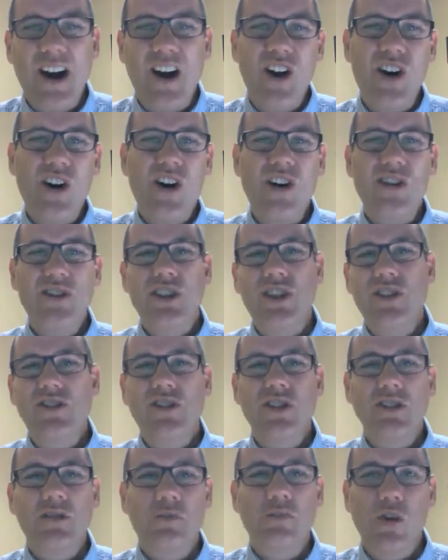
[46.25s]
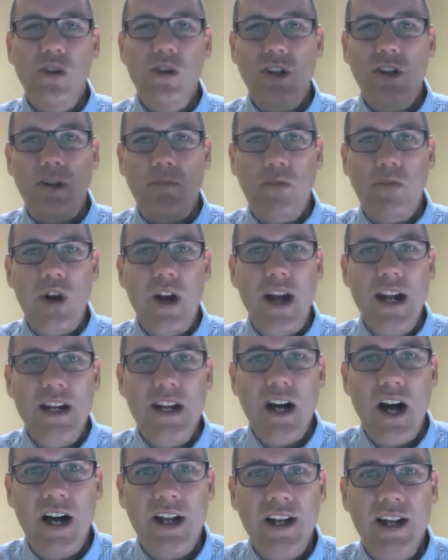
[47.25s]
oh, you're just pulling a
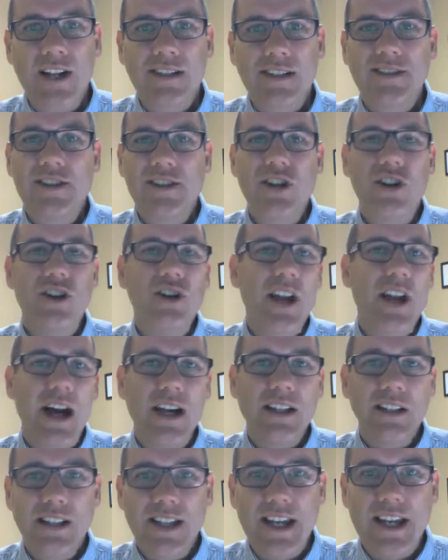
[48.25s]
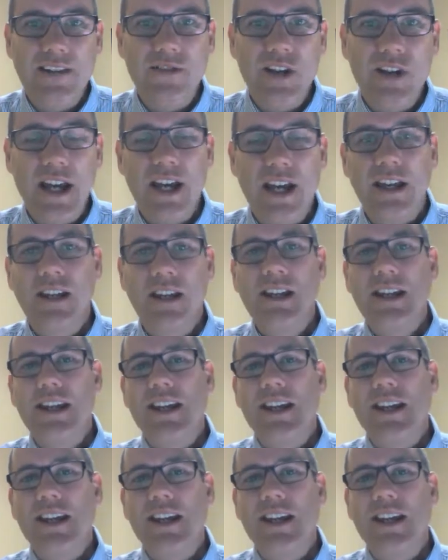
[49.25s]
prank on us. You're not leaving.